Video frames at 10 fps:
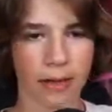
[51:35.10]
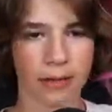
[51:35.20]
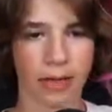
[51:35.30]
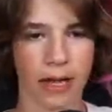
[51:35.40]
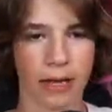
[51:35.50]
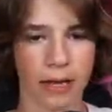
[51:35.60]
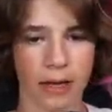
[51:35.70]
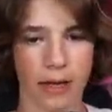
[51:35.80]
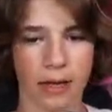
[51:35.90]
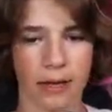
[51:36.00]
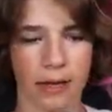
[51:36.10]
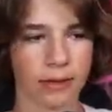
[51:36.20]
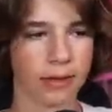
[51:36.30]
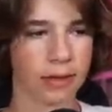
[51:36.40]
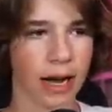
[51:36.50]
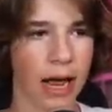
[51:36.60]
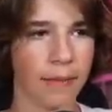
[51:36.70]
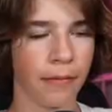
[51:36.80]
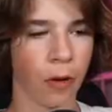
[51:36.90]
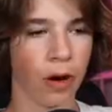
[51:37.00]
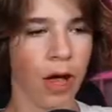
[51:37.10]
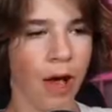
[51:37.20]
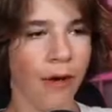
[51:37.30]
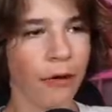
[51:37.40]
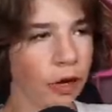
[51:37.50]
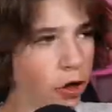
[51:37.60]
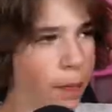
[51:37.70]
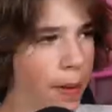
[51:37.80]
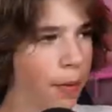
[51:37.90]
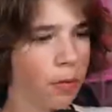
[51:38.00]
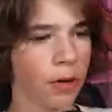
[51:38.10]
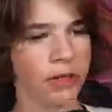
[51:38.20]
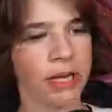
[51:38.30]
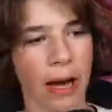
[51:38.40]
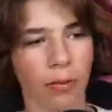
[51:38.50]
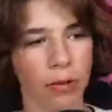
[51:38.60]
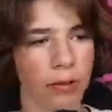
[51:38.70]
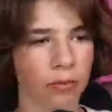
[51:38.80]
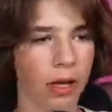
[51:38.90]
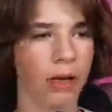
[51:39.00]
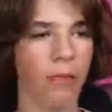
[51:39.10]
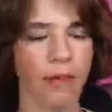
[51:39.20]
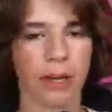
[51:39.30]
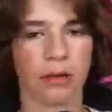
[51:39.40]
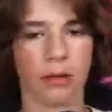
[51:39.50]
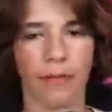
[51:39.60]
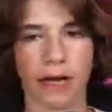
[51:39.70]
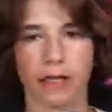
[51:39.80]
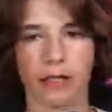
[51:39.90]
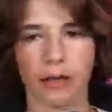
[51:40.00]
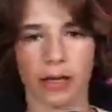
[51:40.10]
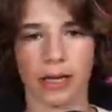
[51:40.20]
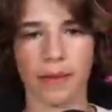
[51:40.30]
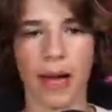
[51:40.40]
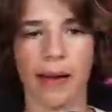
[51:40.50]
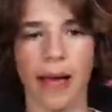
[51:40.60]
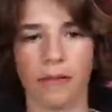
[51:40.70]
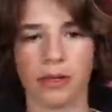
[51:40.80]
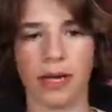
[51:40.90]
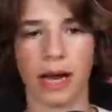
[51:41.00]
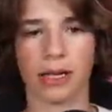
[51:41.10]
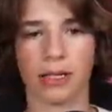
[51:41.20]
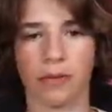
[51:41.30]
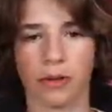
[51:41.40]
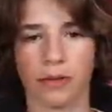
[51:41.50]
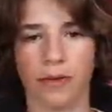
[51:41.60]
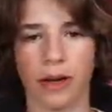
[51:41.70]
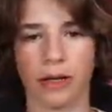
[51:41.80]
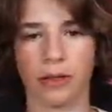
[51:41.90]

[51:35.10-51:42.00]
like that was the skin I had before. Three new people were yeah. Well, we, we might do a batch Yeah, everyone's dying because everyone's fighting. So,